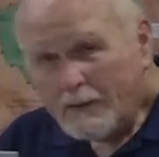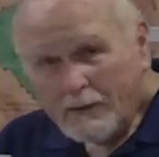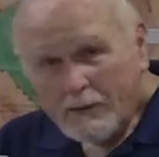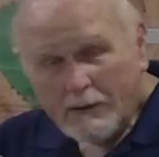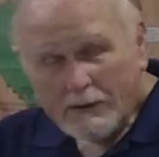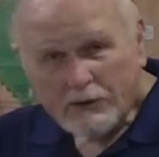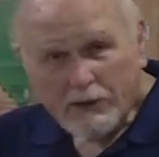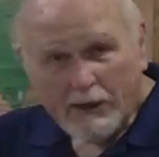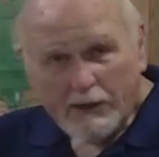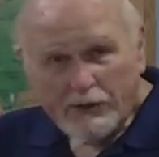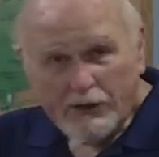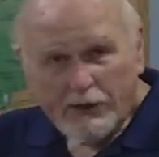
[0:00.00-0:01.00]
Well, it's
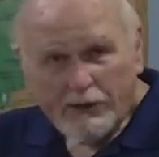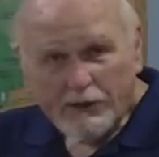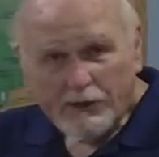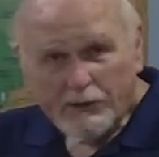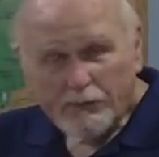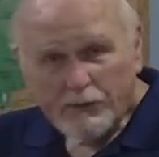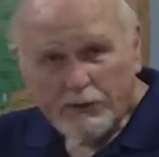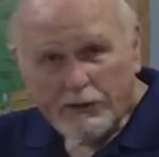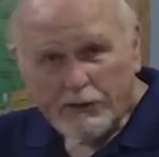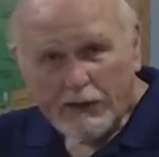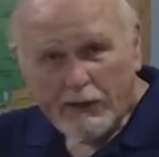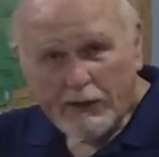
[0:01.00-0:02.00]
like Jesus with the
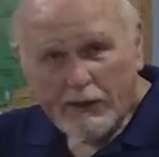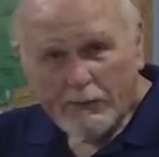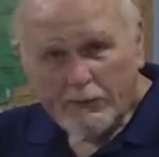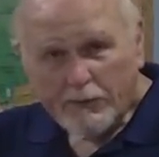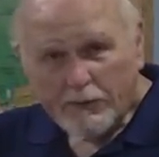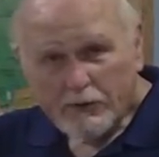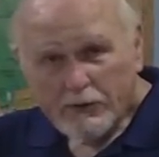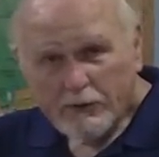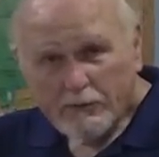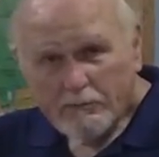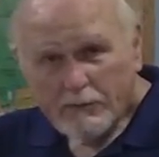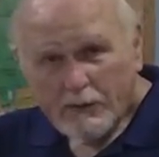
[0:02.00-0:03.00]
10 lepers.
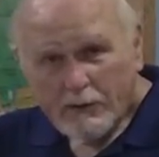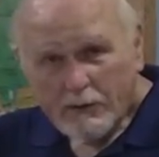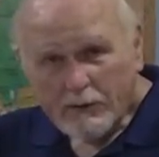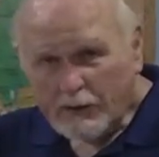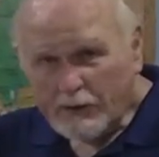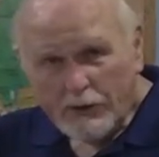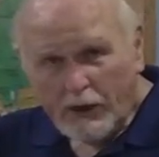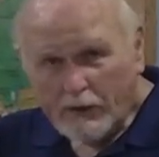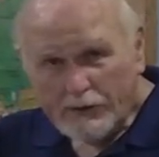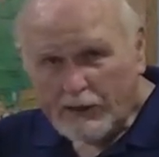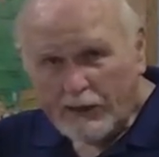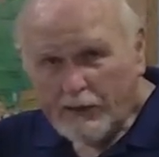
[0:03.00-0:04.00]
Didn't
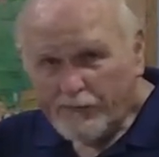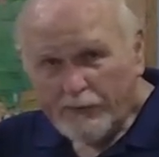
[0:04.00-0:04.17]
all 10 of